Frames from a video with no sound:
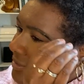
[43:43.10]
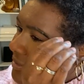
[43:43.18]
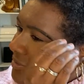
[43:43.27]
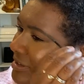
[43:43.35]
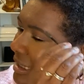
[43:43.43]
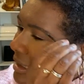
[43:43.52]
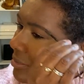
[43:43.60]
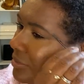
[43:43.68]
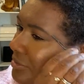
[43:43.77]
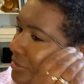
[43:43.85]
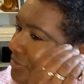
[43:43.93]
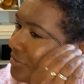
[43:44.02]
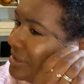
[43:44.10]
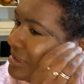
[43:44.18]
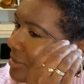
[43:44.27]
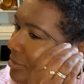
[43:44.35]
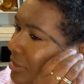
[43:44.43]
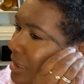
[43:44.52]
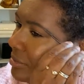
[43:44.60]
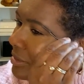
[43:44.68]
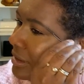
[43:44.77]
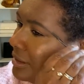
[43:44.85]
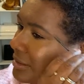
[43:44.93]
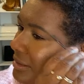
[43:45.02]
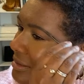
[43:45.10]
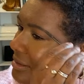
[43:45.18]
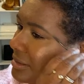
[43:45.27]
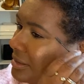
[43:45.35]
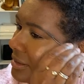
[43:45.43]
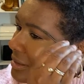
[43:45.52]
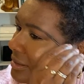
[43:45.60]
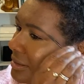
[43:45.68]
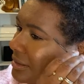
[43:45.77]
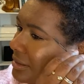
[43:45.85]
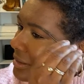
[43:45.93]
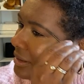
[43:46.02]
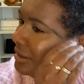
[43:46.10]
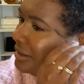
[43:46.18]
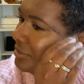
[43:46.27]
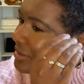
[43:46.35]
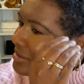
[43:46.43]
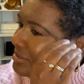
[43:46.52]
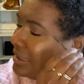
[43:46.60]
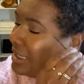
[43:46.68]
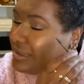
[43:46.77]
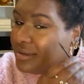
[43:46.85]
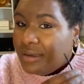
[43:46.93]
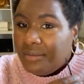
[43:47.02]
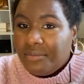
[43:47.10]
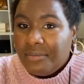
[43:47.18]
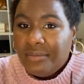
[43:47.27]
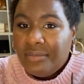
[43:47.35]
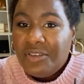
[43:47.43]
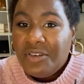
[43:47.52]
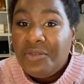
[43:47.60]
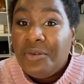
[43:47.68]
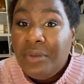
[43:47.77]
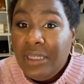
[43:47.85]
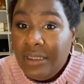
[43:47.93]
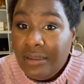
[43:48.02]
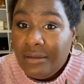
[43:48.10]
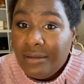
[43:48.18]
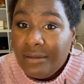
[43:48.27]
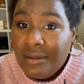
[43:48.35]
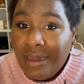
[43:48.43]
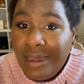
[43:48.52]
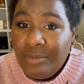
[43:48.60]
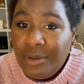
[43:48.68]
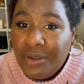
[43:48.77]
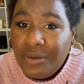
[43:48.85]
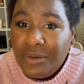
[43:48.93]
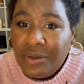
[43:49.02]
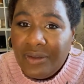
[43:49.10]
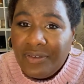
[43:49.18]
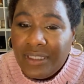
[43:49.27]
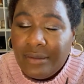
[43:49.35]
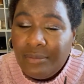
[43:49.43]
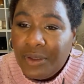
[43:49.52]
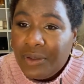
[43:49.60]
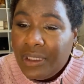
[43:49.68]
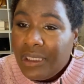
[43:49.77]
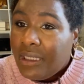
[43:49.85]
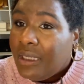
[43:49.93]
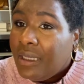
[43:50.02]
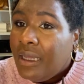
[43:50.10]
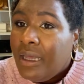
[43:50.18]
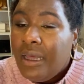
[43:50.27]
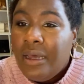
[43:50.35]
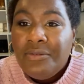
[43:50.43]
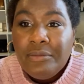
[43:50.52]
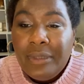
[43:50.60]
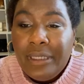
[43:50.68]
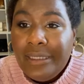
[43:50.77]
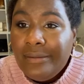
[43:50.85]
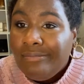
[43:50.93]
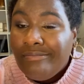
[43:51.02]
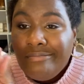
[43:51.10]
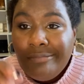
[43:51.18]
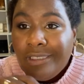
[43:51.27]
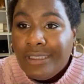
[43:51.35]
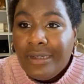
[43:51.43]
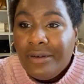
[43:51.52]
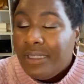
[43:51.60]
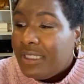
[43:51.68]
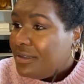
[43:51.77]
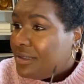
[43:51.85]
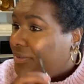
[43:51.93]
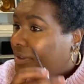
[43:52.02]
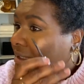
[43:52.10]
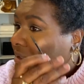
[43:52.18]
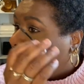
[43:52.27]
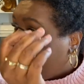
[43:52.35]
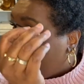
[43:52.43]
if it's not broke, don't fix it with brow products. You know, once we like something. So for me, Hi Blue Living Beauty. For me, just go get yourself another